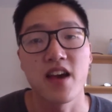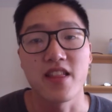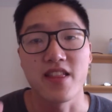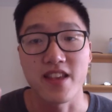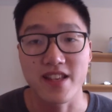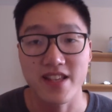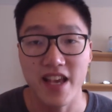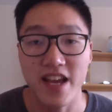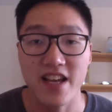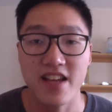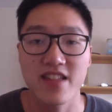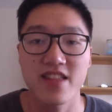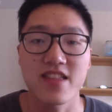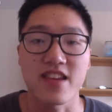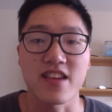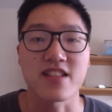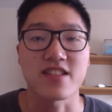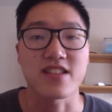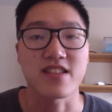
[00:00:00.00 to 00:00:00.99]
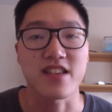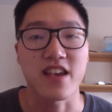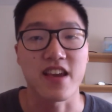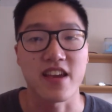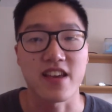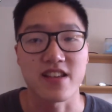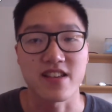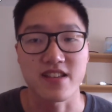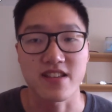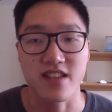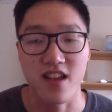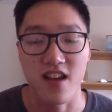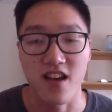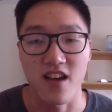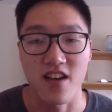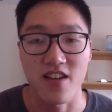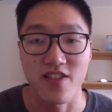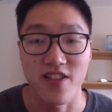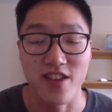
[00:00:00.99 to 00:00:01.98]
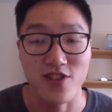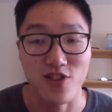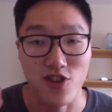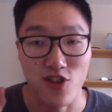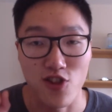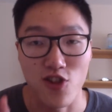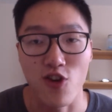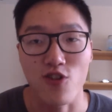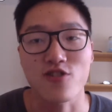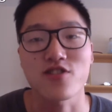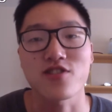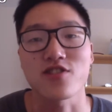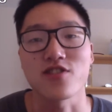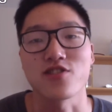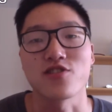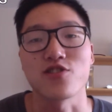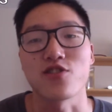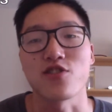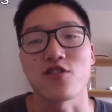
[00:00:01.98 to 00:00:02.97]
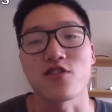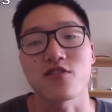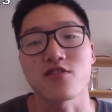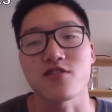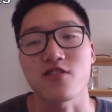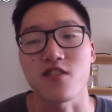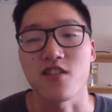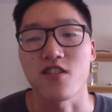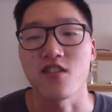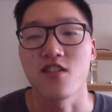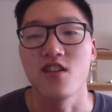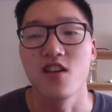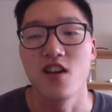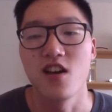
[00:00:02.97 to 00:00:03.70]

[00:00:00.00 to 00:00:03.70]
The second thing to say is there's lots to do. So